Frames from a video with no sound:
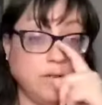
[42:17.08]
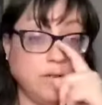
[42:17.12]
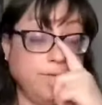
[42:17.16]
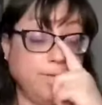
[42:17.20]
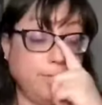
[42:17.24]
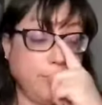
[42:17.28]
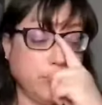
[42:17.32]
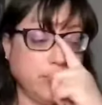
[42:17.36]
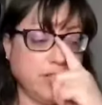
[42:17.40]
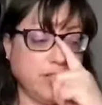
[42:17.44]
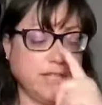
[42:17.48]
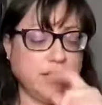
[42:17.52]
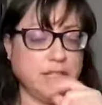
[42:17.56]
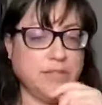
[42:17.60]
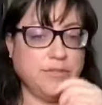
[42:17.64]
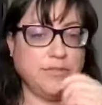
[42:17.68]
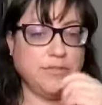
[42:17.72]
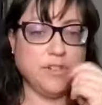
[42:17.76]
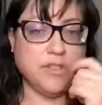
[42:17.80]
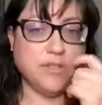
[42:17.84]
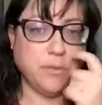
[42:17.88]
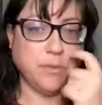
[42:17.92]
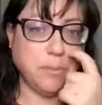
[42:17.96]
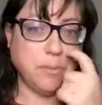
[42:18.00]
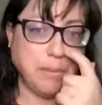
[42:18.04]
first things
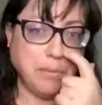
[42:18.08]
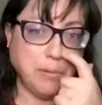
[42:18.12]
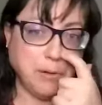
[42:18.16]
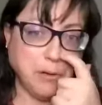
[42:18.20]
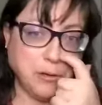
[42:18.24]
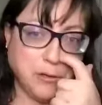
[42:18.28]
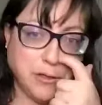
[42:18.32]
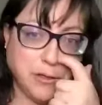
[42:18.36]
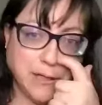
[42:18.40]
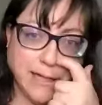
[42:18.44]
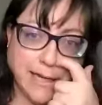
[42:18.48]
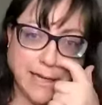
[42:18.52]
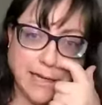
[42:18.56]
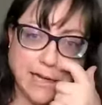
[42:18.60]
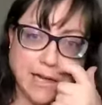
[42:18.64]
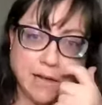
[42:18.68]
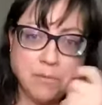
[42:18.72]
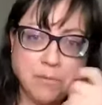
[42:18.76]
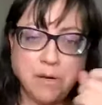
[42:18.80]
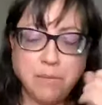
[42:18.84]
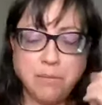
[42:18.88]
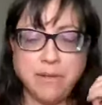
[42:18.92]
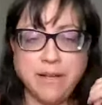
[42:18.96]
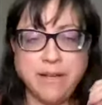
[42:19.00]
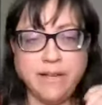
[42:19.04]
first, for people who are like, I'm
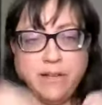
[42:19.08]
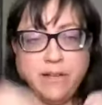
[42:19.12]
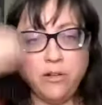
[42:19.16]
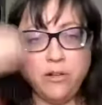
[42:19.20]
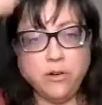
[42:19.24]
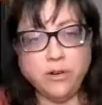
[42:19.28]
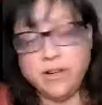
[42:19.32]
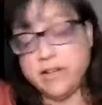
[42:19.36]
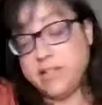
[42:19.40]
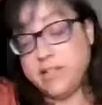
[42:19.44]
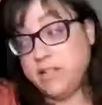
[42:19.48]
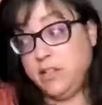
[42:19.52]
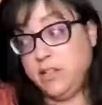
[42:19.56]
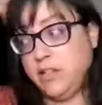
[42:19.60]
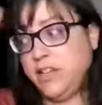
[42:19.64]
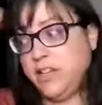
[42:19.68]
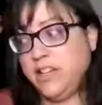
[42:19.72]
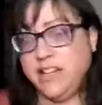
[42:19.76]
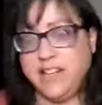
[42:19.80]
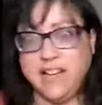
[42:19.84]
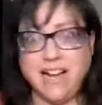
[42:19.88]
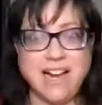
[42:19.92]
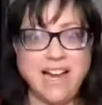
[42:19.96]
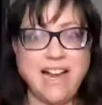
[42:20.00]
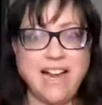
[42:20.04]
not buying a course.
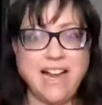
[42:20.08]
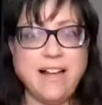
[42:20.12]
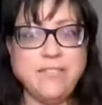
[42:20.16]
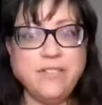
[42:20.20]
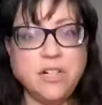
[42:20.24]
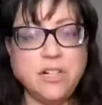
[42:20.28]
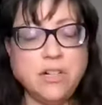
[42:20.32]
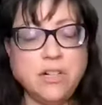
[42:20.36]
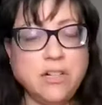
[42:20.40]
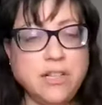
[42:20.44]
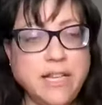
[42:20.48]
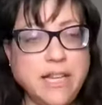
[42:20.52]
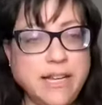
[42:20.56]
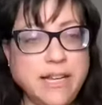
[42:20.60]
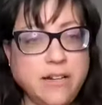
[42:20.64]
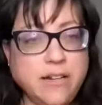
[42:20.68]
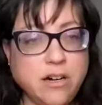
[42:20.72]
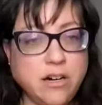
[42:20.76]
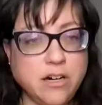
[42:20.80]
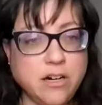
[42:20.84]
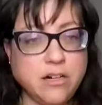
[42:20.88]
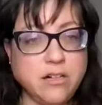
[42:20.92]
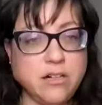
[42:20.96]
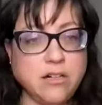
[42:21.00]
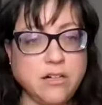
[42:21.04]
Good. I have an online
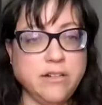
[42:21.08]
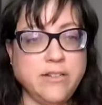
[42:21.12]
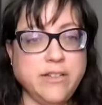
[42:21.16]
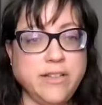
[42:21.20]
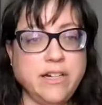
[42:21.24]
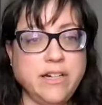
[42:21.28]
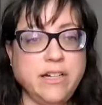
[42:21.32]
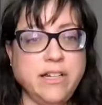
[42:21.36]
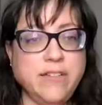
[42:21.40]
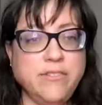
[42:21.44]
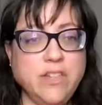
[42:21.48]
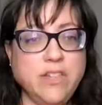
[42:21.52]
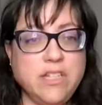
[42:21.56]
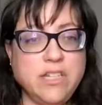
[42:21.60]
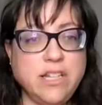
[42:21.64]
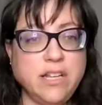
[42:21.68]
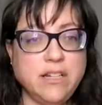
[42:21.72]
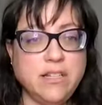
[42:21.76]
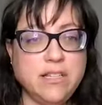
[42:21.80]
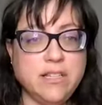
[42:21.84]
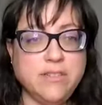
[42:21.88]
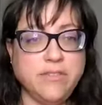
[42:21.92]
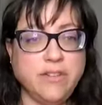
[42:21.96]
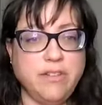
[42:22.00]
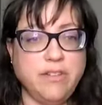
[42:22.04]
article that'll give you
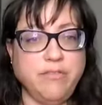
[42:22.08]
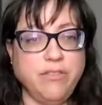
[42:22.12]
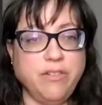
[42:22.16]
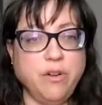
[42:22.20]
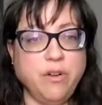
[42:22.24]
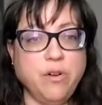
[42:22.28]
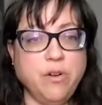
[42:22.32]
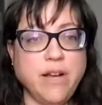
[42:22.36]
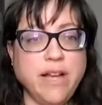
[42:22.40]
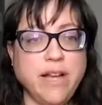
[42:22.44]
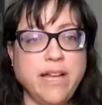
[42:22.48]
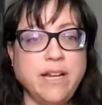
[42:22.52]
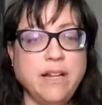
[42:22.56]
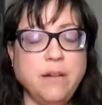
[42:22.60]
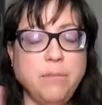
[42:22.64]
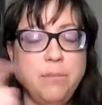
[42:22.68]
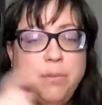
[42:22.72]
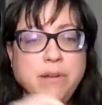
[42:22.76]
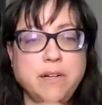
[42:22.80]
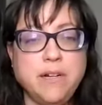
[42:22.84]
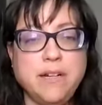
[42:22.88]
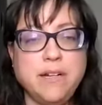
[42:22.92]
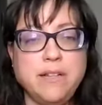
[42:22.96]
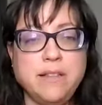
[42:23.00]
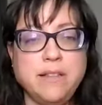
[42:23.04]
tons of info, and I'll
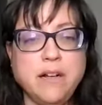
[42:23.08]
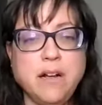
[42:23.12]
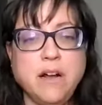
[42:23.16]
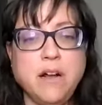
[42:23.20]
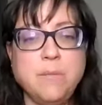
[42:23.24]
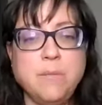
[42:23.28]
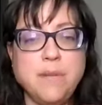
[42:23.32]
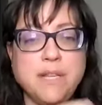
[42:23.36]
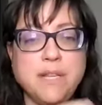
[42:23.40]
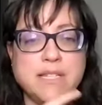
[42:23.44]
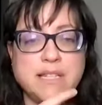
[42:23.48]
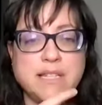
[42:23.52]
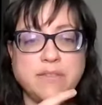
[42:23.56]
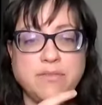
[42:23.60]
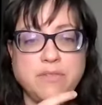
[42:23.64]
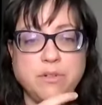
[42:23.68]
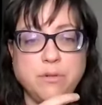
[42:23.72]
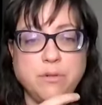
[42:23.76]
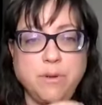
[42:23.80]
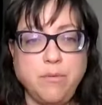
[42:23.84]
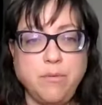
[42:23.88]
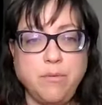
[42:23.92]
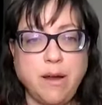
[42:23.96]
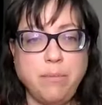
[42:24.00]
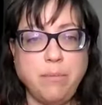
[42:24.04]
put it in the comments after
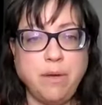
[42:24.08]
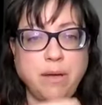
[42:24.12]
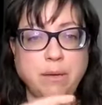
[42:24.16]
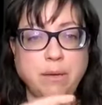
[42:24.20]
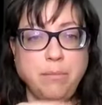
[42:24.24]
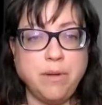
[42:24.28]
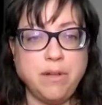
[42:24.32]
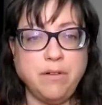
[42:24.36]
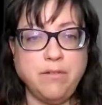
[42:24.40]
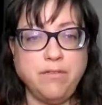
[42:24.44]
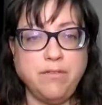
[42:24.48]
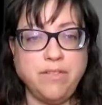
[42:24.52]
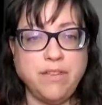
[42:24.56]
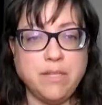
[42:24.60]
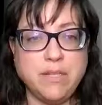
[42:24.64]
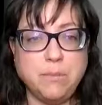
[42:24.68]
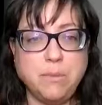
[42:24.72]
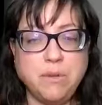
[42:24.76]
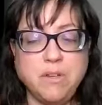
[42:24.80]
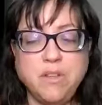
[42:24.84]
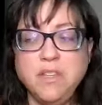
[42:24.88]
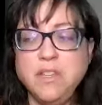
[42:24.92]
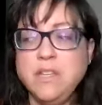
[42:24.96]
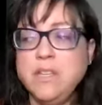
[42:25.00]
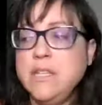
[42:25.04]
we wrap up on
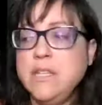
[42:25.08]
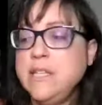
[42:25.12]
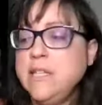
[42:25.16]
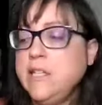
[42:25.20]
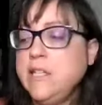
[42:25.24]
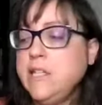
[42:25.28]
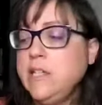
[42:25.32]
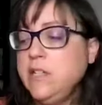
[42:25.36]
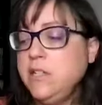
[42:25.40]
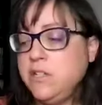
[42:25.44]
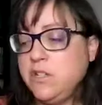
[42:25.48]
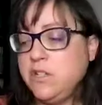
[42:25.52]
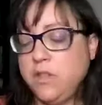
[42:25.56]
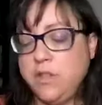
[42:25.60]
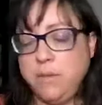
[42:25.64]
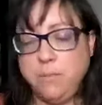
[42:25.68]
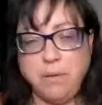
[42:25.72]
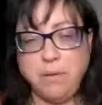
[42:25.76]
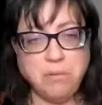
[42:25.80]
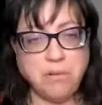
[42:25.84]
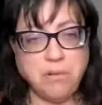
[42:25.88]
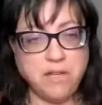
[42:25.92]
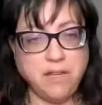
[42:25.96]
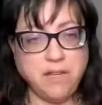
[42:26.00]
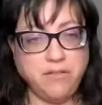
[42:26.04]
Facebook so that
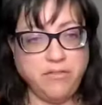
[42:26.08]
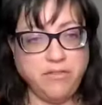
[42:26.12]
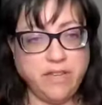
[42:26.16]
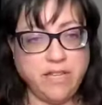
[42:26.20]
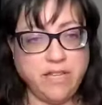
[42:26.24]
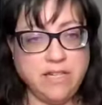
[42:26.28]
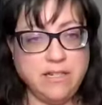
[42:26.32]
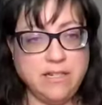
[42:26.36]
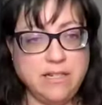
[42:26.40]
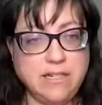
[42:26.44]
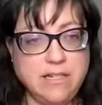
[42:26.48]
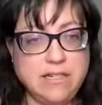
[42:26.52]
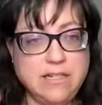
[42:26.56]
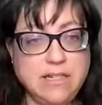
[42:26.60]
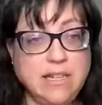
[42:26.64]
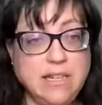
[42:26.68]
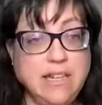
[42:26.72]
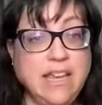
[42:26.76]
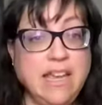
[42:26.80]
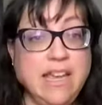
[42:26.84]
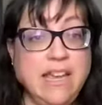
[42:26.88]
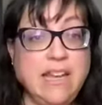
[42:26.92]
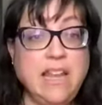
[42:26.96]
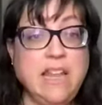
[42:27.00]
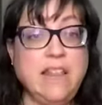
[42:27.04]
people can find it easily.
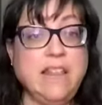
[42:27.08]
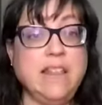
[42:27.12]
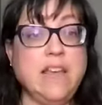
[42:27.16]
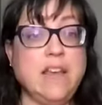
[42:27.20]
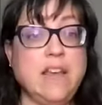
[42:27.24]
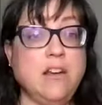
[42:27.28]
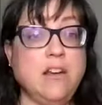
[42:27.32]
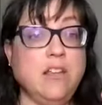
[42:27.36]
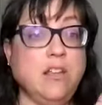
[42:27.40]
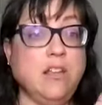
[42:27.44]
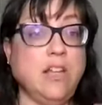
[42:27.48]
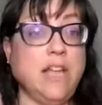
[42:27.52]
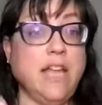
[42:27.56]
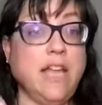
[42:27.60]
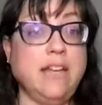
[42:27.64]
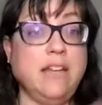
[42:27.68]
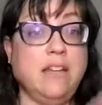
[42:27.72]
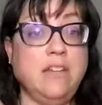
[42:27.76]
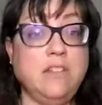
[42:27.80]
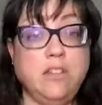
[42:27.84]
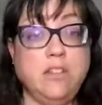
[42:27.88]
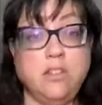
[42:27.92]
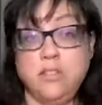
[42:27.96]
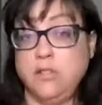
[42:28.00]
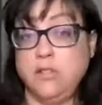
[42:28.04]
And in there, you'll get a
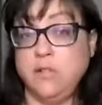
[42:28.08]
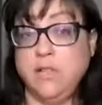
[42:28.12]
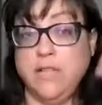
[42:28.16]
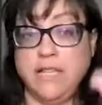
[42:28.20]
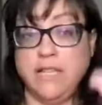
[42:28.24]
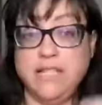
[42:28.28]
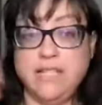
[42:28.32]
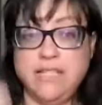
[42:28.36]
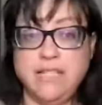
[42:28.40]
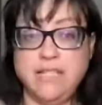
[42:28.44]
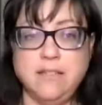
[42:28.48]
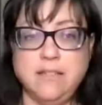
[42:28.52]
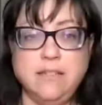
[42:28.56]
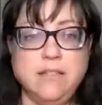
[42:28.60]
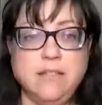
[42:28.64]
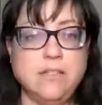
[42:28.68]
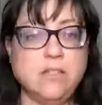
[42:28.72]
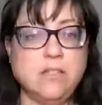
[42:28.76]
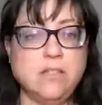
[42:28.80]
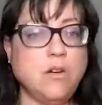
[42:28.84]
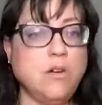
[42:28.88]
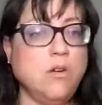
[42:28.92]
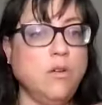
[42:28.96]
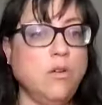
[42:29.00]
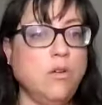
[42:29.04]
to-do list.
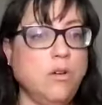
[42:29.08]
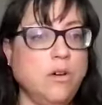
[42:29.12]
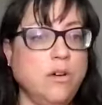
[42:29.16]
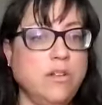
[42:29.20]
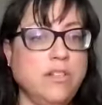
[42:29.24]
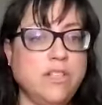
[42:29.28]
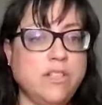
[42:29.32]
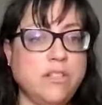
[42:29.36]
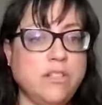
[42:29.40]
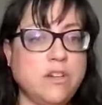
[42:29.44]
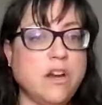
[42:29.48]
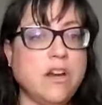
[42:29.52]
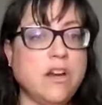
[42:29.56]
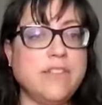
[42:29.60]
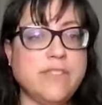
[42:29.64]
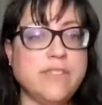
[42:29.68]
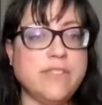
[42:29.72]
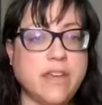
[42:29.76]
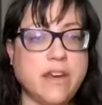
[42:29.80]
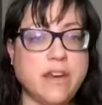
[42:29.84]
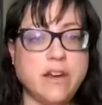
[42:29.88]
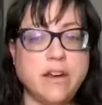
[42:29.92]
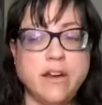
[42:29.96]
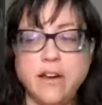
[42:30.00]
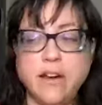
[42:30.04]
So start
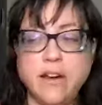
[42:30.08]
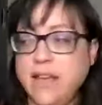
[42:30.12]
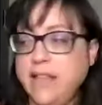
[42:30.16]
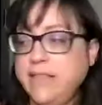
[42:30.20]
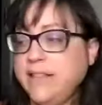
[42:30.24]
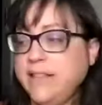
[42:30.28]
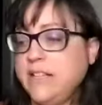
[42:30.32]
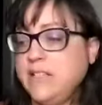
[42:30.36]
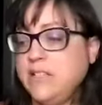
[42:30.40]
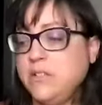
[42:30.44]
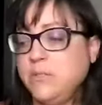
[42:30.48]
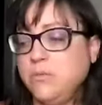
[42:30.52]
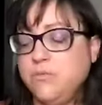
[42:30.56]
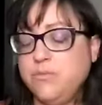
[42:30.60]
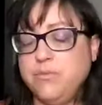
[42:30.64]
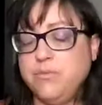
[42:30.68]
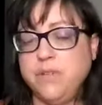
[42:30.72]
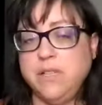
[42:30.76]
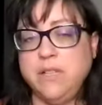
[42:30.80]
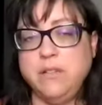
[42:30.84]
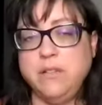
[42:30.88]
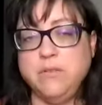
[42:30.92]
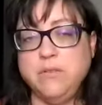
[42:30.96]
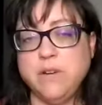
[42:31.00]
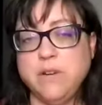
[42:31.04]
there. And that's a
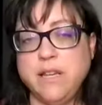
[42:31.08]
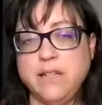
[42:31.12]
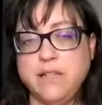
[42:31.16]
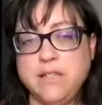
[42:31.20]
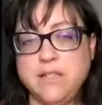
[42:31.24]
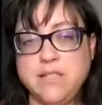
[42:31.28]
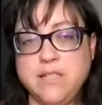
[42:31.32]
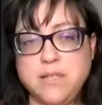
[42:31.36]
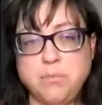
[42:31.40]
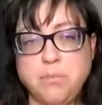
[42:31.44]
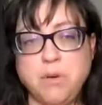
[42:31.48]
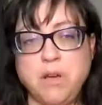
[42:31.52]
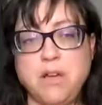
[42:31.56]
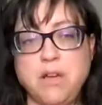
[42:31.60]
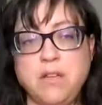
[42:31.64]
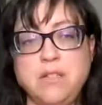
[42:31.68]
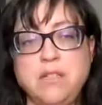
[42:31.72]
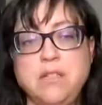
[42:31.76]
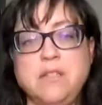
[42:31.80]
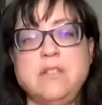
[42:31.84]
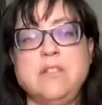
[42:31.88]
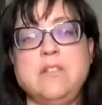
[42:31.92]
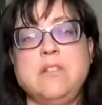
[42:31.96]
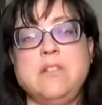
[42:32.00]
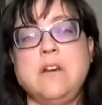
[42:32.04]
really great spot
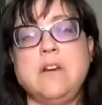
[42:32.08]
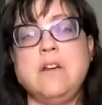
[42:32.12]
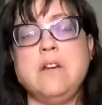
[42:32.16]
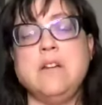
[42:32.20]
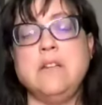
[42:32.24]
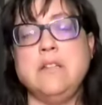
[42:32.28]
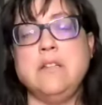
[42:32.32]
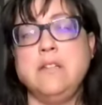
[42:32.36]
to start.